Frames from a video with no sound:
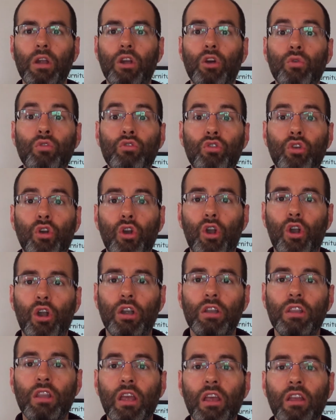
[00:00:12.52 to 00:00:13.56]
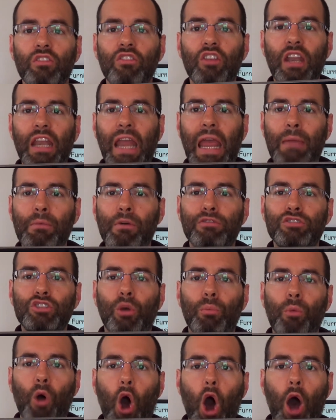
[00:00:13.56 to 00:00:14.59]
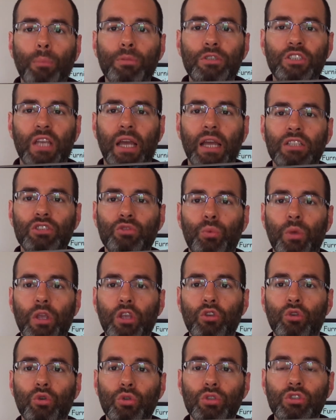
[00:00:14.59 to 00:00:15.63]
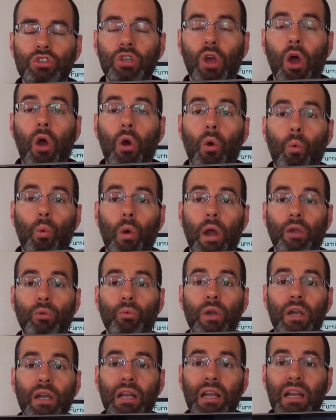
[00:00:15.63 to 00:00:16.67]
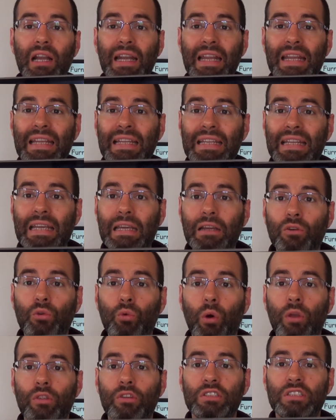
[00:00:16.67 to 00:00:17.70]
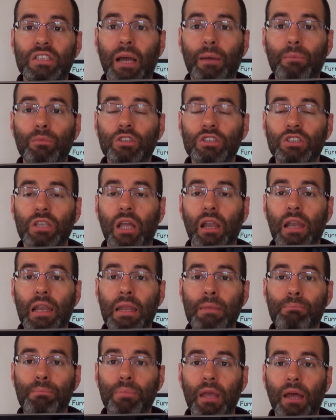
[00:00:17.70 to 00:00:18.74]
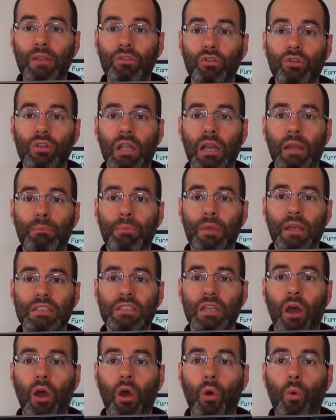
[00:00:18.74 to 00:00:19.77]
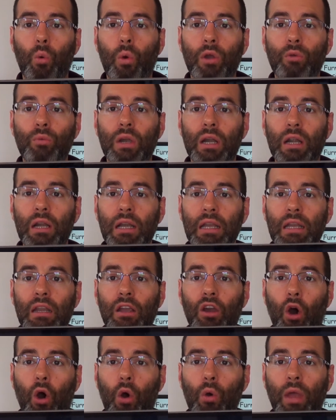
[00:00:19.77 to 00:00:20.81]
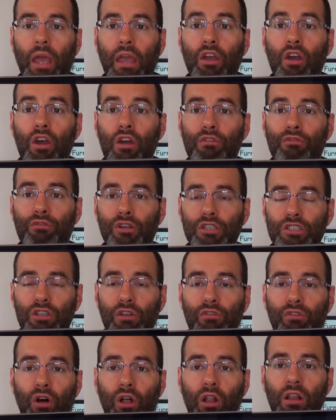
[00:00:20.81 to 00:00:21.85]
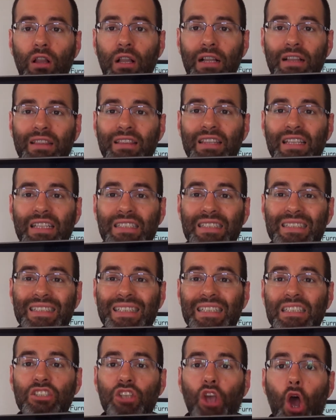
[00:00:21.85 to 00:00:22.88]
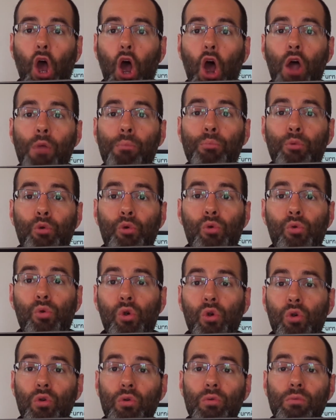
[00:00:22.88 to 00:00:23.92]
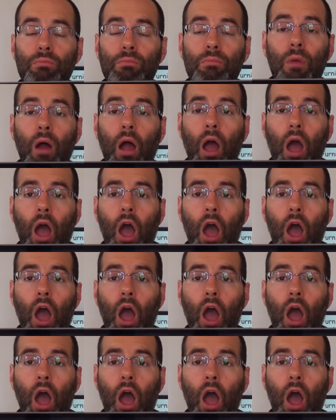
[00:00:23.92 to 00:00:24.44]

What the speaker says: going to learn the name of some objects we use when we're cleaning, cuando estamos limpiando, de limpieza, when we're cleaning. Okay, first of all, this is a broom